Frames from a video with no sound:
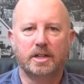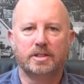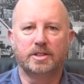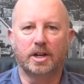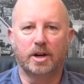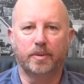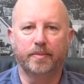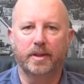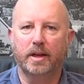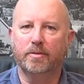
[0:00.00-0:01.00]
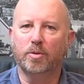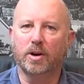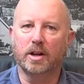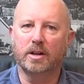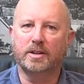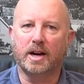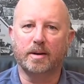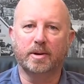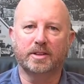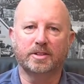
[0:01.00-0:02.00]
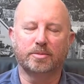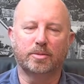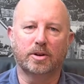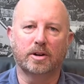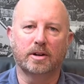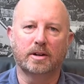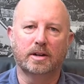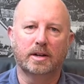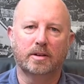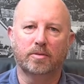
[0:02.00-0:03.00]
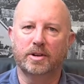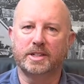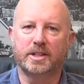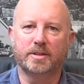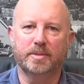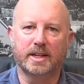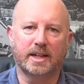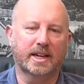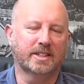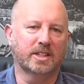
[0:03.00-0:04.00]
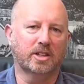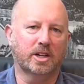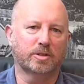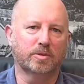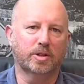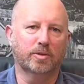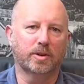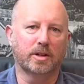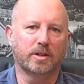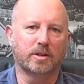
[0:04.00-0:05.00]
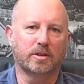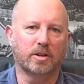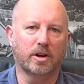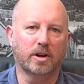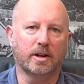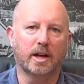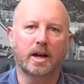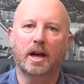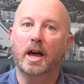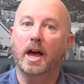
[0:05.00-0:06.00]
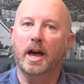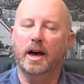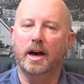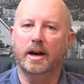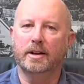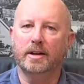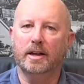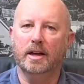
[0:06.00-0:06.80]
So if you want to talk about this more, reach out to me, Casey Losh with Ewing Clark, and